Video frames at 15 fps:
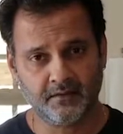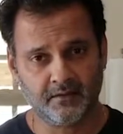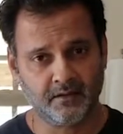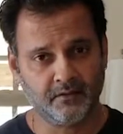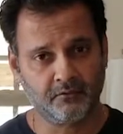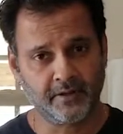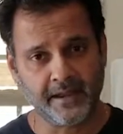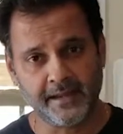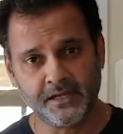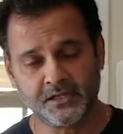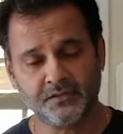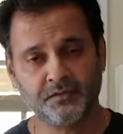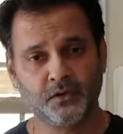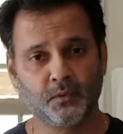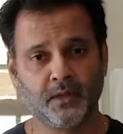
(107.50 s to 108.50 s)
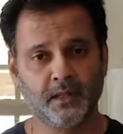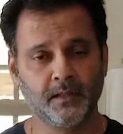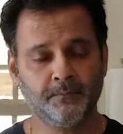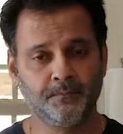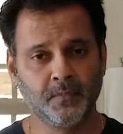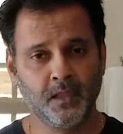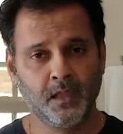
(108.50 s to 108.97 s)
range, if you
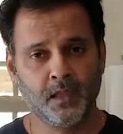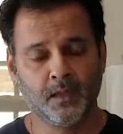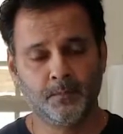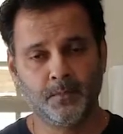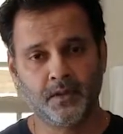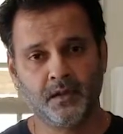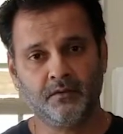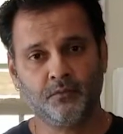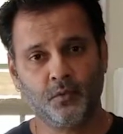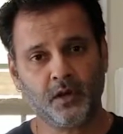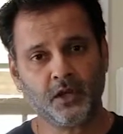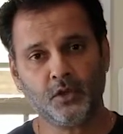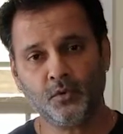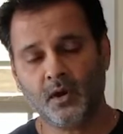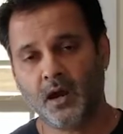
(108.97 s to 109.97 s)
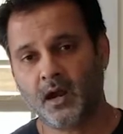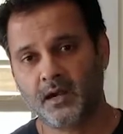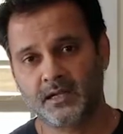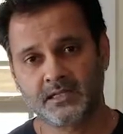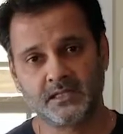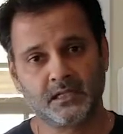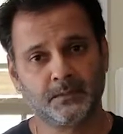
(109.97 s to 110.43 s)
will. But if where you are
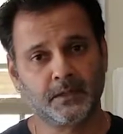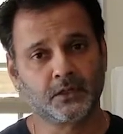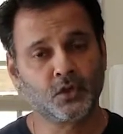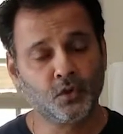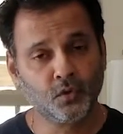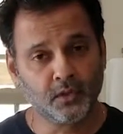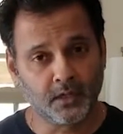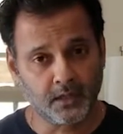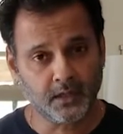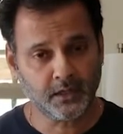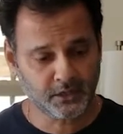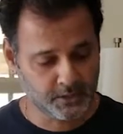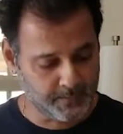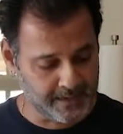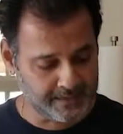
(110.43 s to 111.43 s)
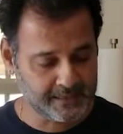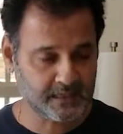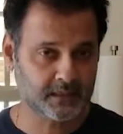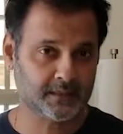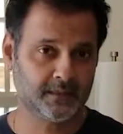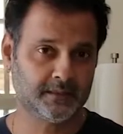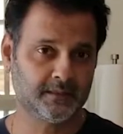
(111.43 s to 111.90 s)
is a little bit cooler, you may
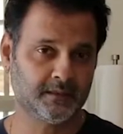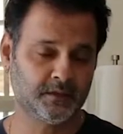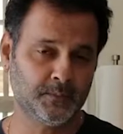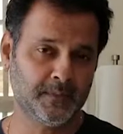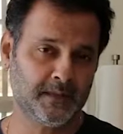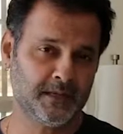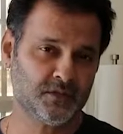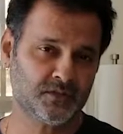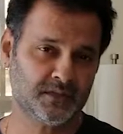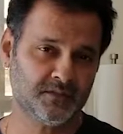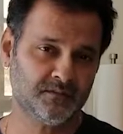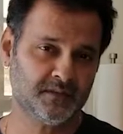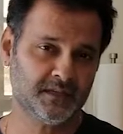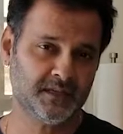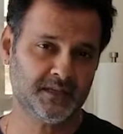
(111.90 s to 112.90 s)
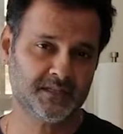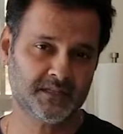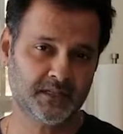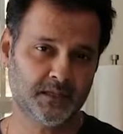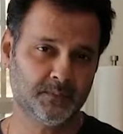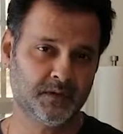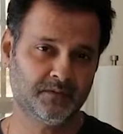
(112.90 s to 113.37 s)
need to give the yeast a
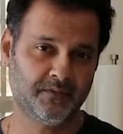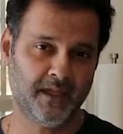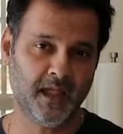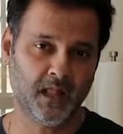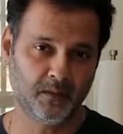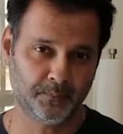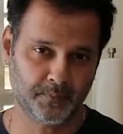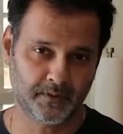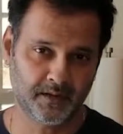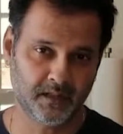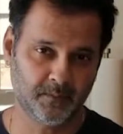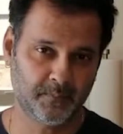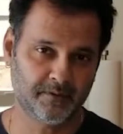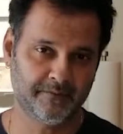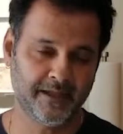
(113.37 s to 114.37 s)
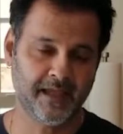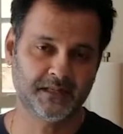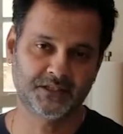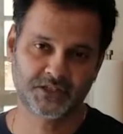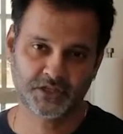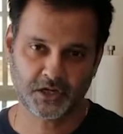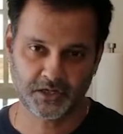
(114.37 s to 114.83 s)
little bit of help, a little bit of a
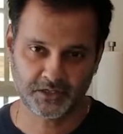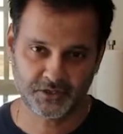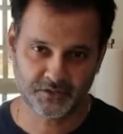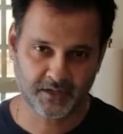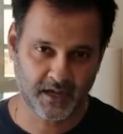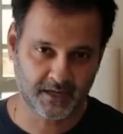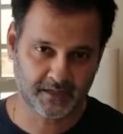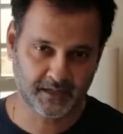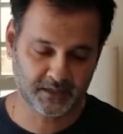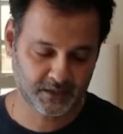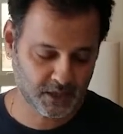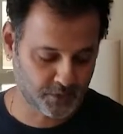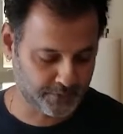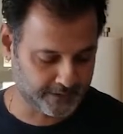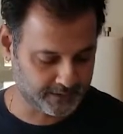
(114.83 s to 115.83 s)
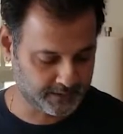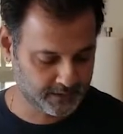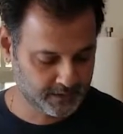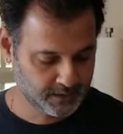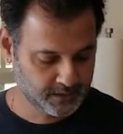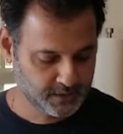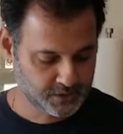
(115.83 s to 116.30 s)
head start to kind of get going.
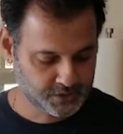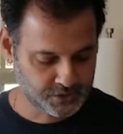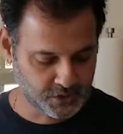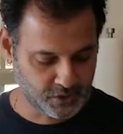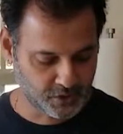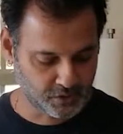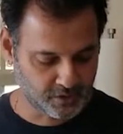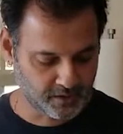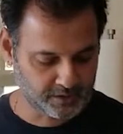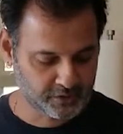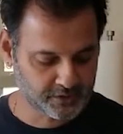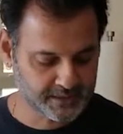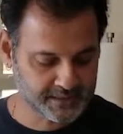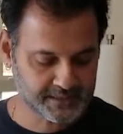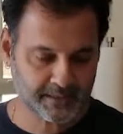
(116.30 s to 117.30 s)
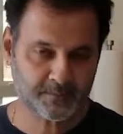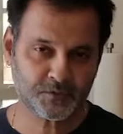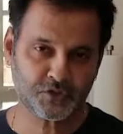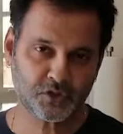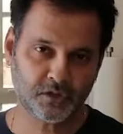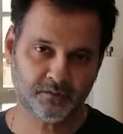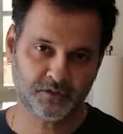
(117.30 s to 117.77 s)
So you need some
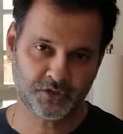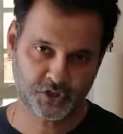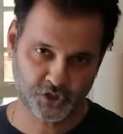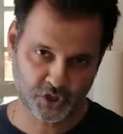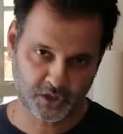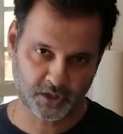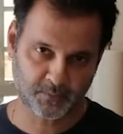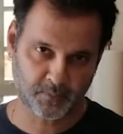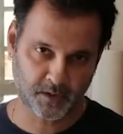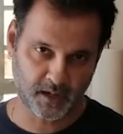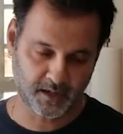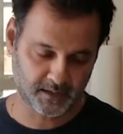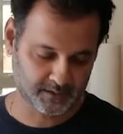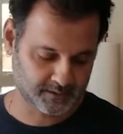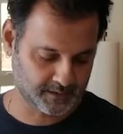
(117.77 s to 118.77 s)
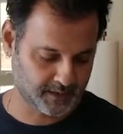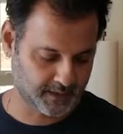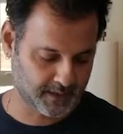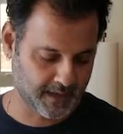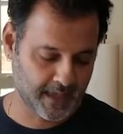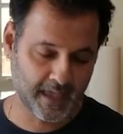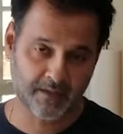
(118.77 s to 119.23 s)
sort of a sugar product.
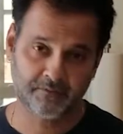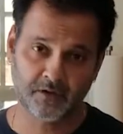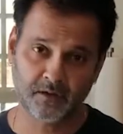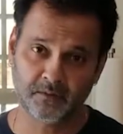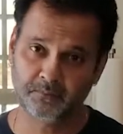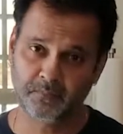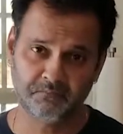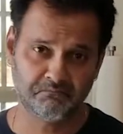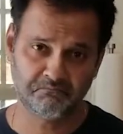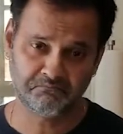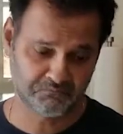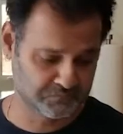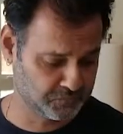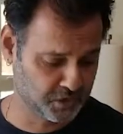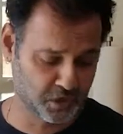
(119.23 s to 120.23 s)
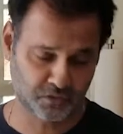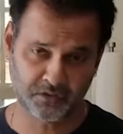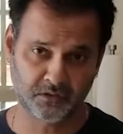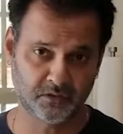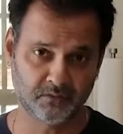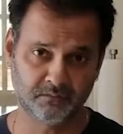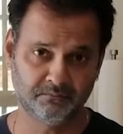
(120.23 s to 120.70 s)
I have here
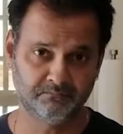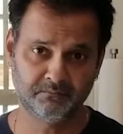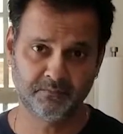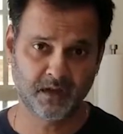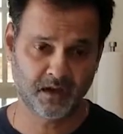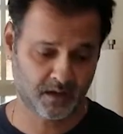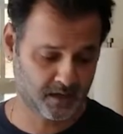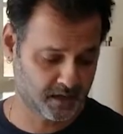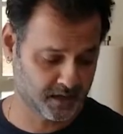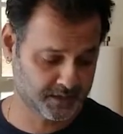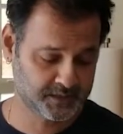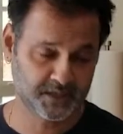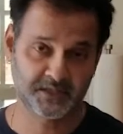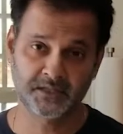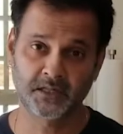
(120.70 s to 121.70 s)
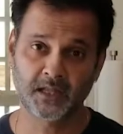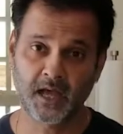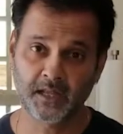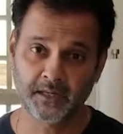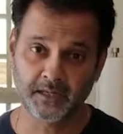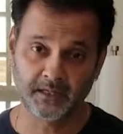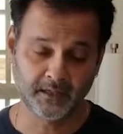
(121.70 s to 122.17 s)
local artisanal
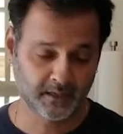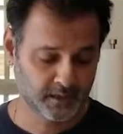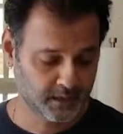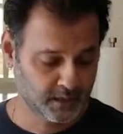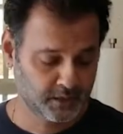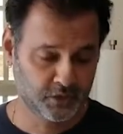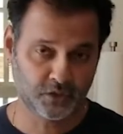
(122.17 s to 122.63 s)
honey. You